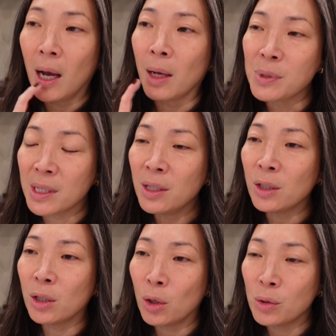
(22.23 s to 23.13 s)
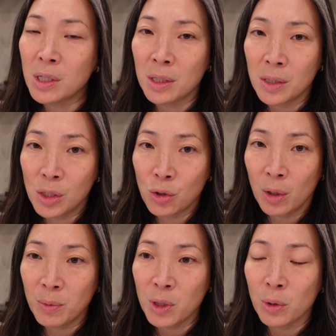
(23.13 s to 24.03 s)
I was gonna go to the
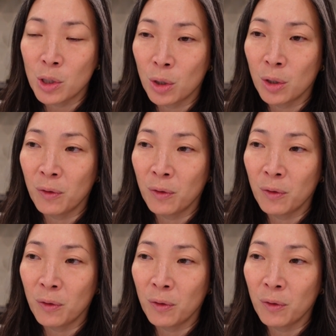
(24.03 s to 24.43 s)
Strip to return a